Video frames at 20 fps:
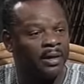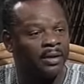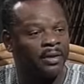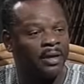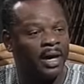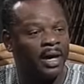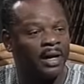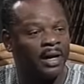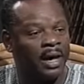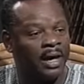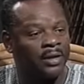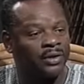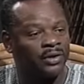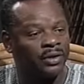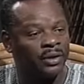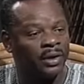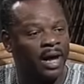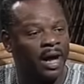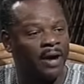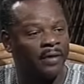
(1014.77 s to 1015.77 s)
that
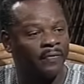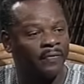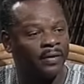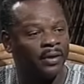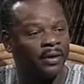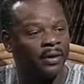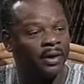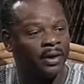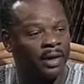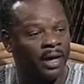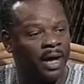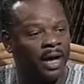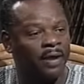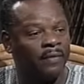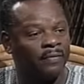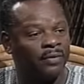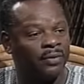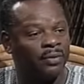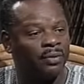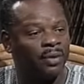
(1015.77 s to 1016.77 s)
ancient Africa
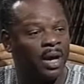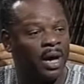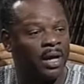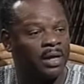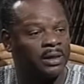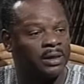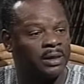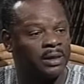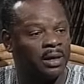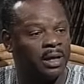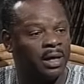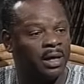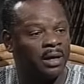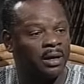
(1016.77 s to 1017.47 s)
gave to us